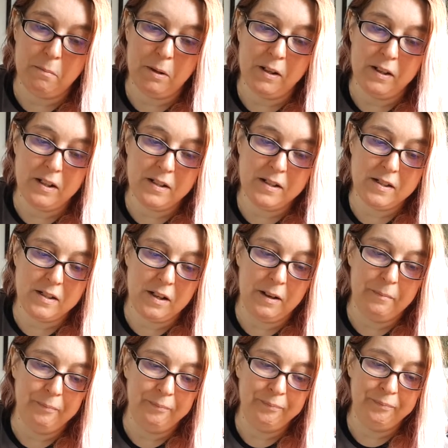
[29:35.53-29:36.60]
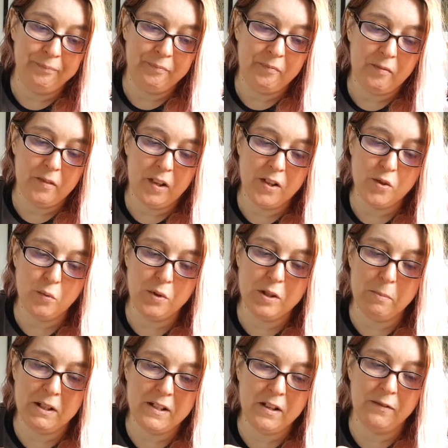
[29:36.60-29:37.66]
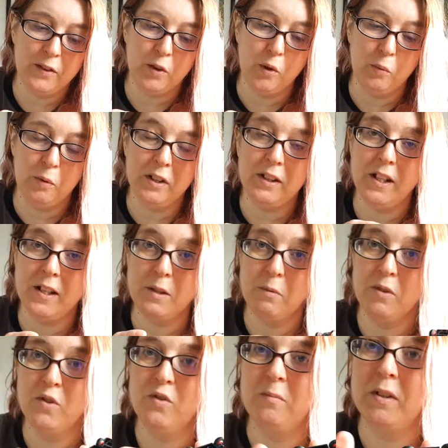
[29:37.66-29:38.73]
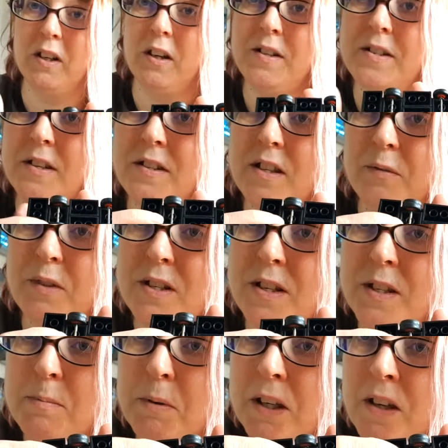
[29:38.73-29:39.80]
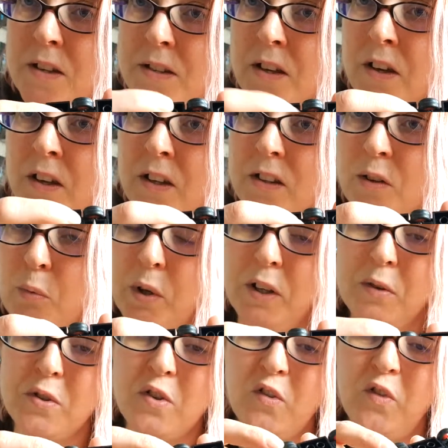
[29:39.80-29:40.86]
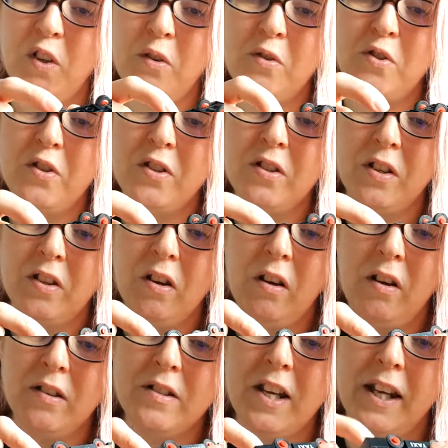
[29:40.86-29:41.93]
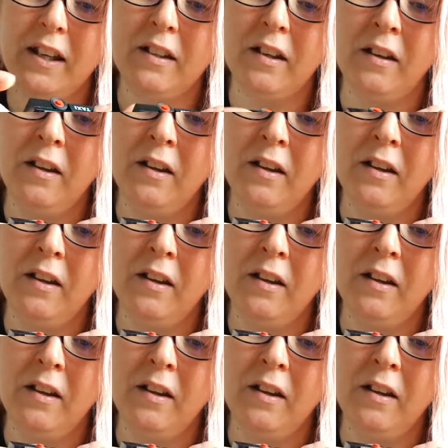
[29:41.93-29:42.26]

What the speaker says: But it's always a bit difficult with these ones from the 1970s because the wheels are fused, you see, you can't take...